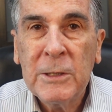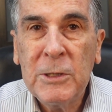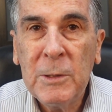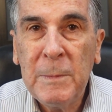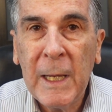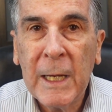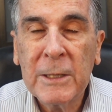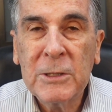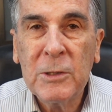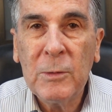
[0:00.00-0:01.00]
to be
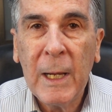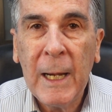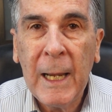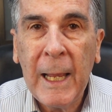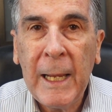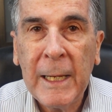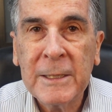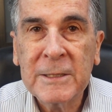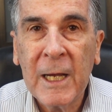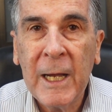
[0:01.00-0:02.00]
able to allay
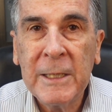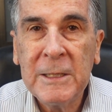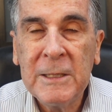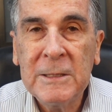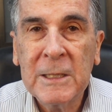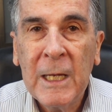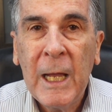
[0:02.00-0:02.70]
anxieties